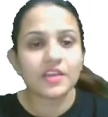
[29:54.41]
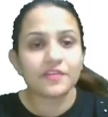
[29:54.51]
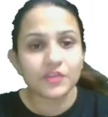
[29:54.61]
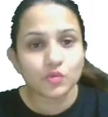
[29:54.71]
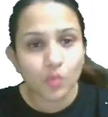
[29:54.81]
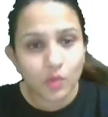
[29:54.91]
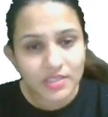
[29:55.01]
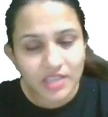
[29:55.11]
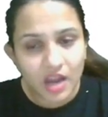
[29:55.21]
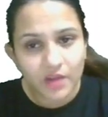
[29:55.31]

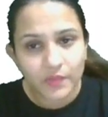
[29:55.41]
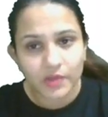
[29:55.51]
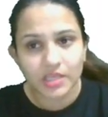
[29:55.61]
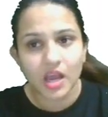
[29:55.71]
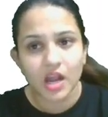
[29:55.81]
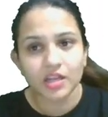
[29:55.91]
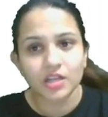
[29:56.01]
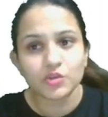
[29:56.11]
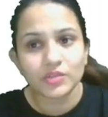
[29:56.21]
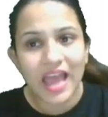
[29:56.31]

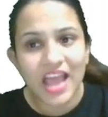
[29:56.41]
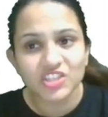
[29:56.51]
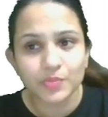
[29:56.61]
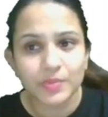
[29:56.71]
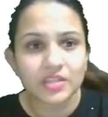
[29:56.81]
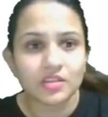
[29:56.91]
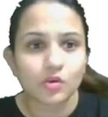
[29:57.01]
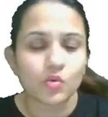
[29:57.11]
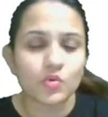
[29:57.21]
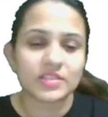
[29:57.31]
you dash repeat the
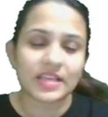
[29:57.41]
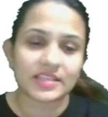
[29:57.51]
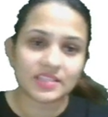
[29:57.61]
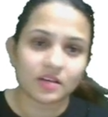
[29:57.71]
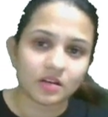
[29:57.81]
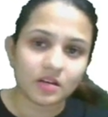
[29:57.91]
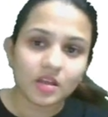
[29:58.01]
course next year.